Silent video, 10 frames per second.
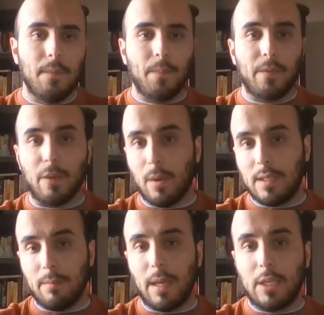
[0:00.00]
So
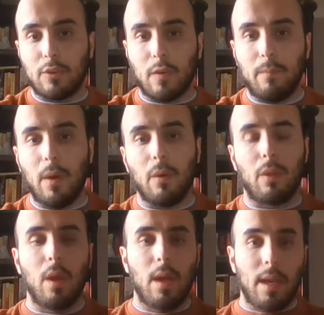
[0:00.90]
it's a mixture of both.
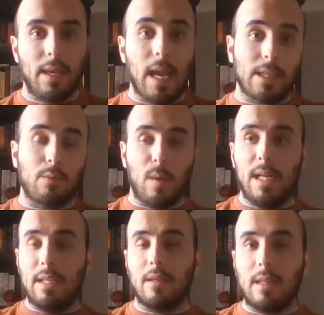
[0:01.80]
Yes, we
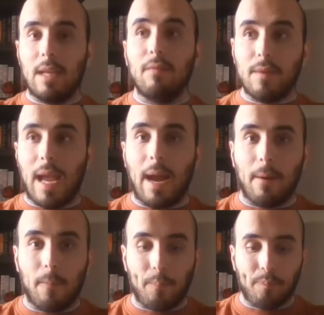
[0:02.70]
need to live
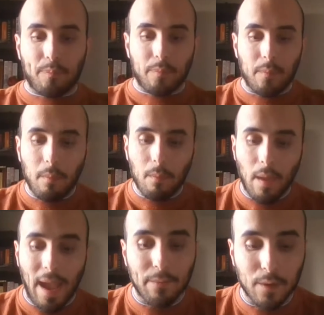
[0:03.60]
now.
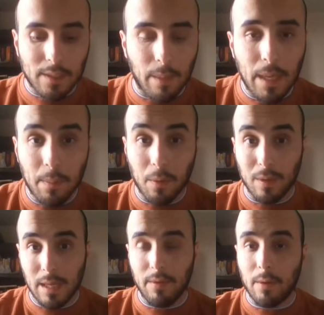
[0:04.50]
And for some people,
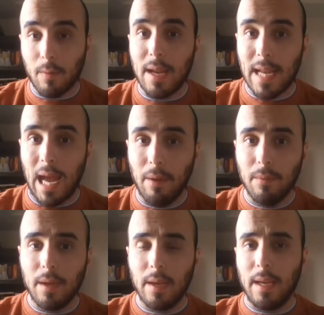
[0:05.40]
living right
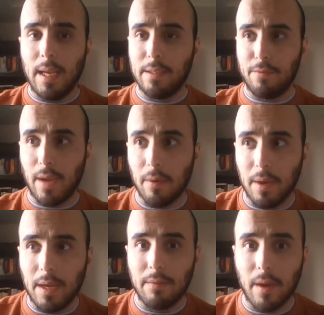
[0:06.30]
now is
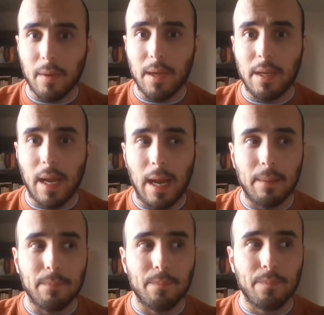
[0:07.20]
very, very
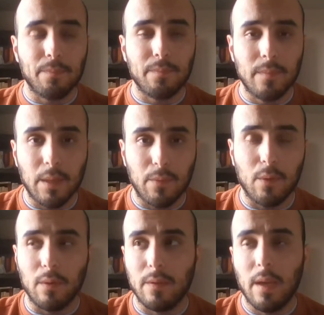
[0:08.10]

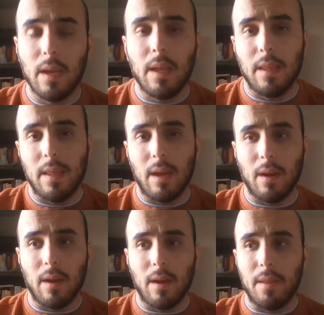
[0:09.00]
difficult.
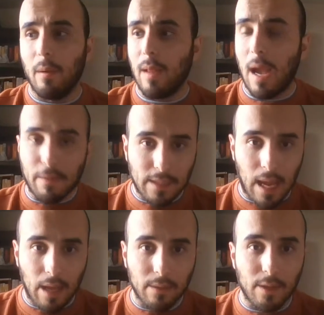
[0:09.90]
Their
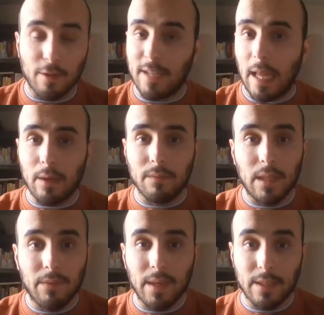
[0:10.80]
lifestyles, their standard of
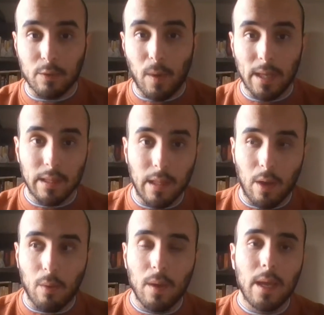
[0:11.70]
living is quite
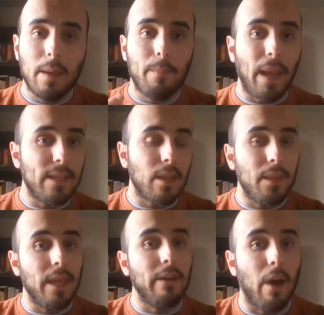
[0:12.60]
low based on
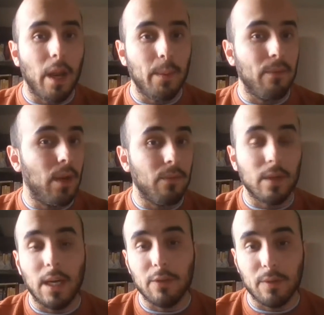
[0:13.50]
the economy of whatever
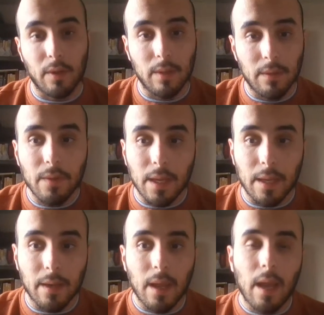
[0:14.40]
country they're living
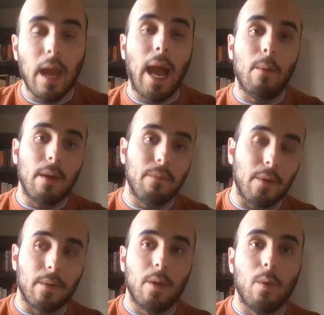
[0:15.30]
in.
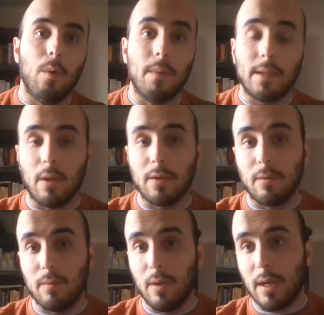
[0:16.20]
However, we must also
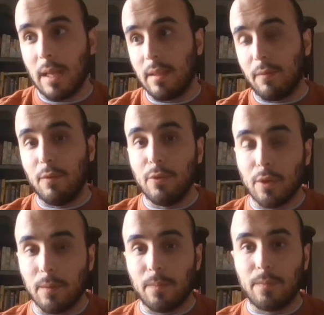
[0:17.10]
look at the
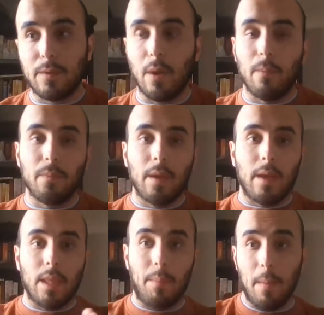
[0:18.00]
future. So
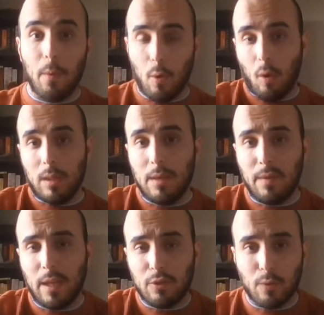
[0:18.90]
the people who are
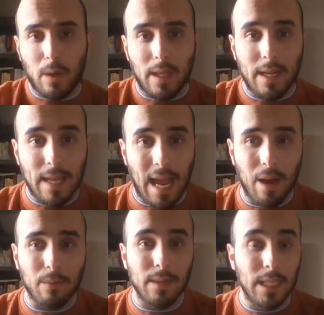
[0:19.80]
living and struggling
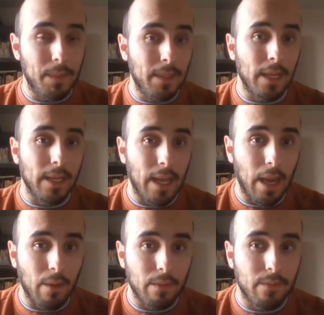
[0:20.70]
now need to be taken
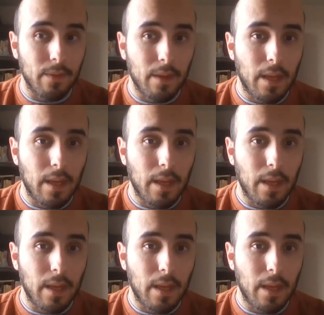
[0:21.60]
care of.